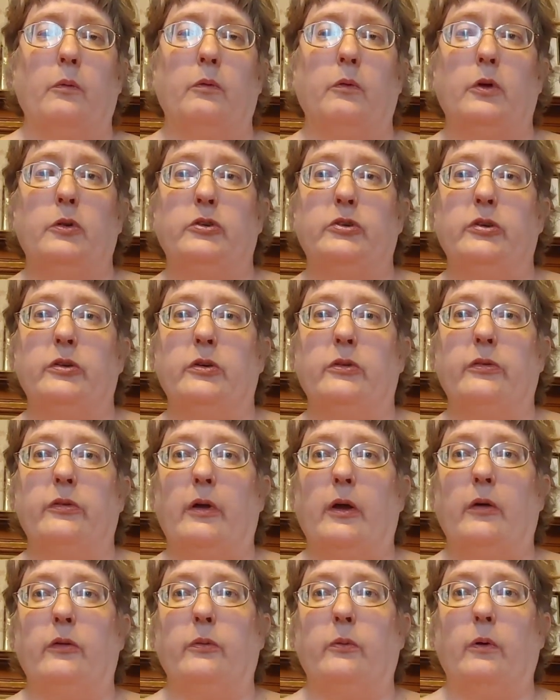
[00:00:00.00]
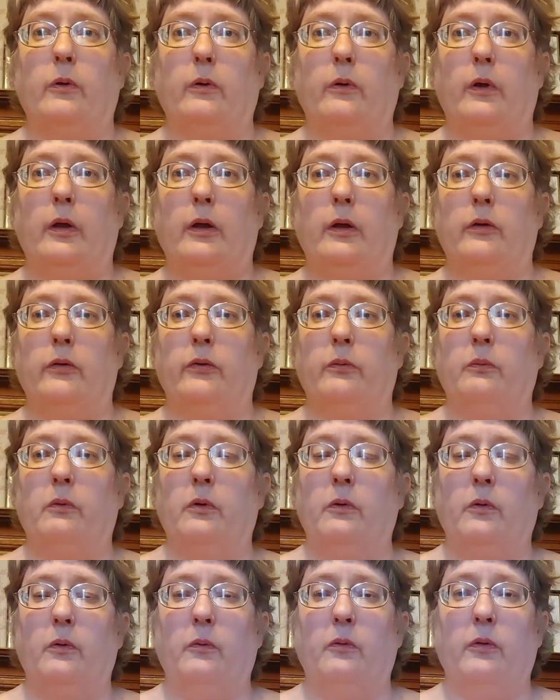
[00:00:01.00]
lunches as well as
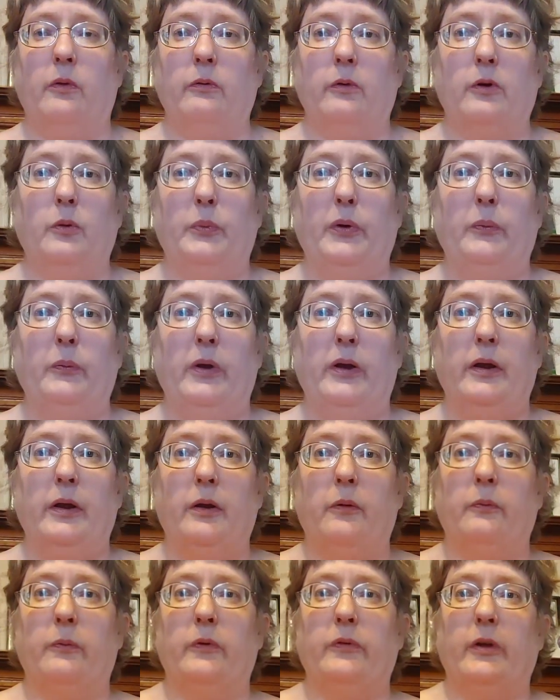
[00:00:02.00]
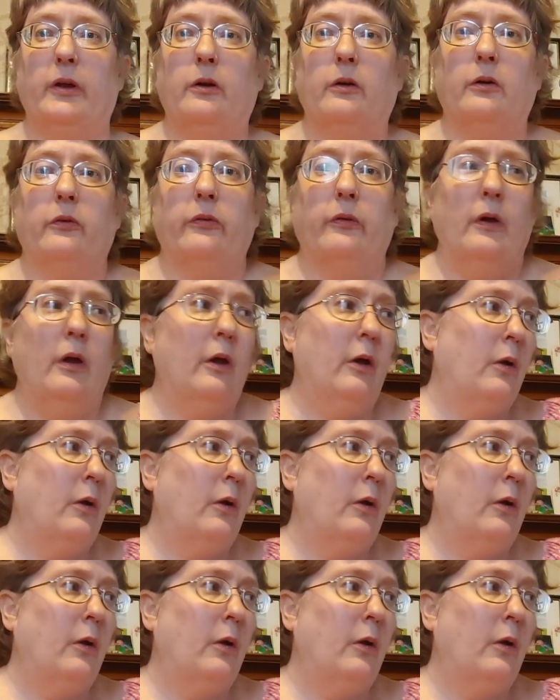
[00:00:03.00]
the little bit we needed for dinners.